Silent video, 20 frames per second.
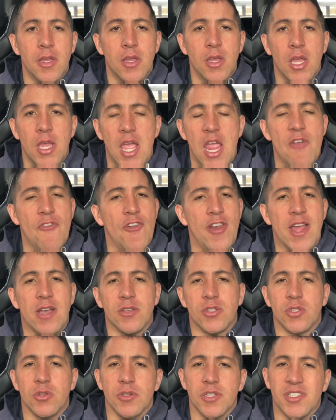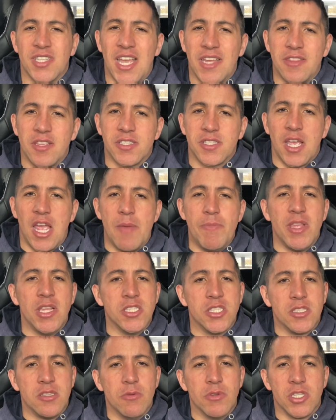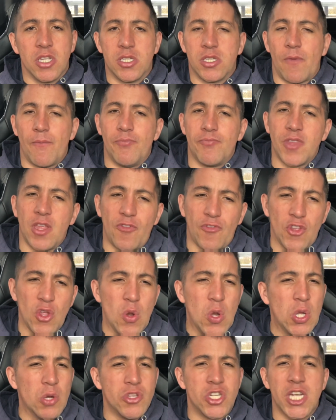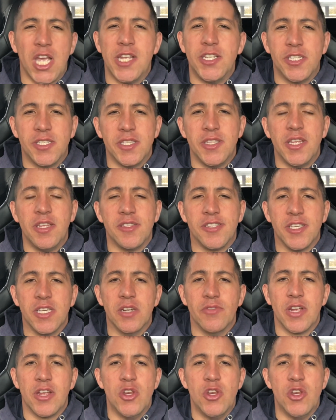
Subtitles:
Everything else sort of stayed the same. There was a few little changes in the interior,